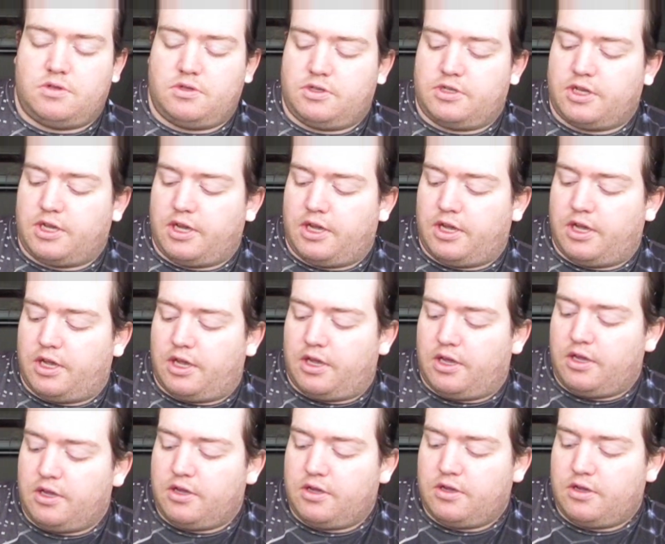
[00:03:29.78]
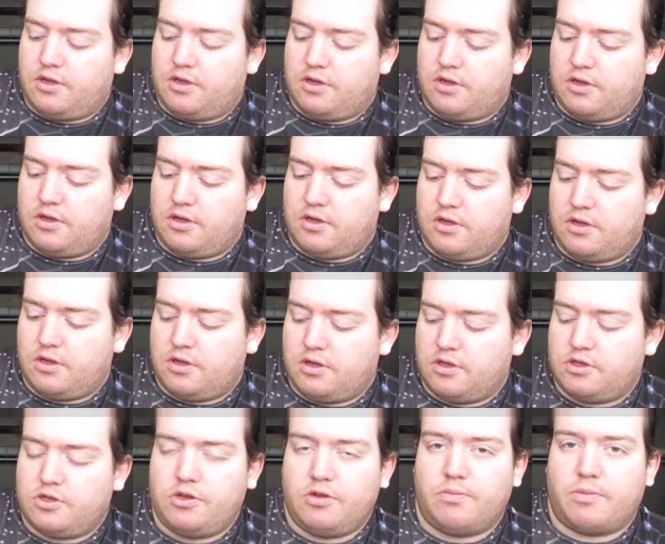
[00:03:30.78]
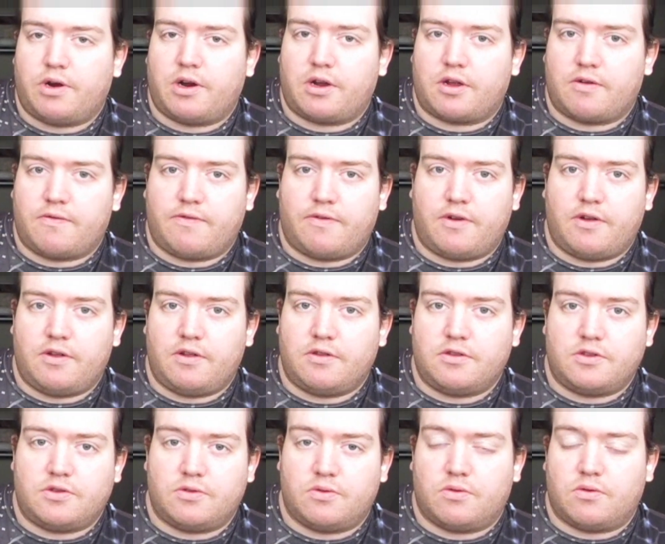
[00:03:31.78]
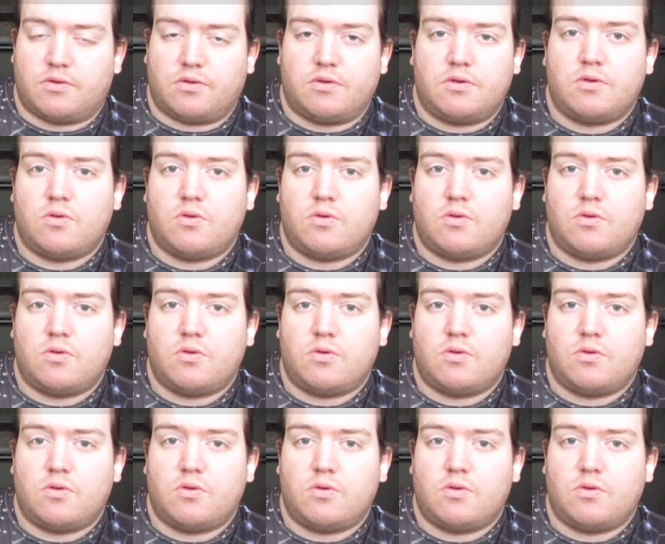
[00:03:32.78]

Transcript: say 2 microphones, or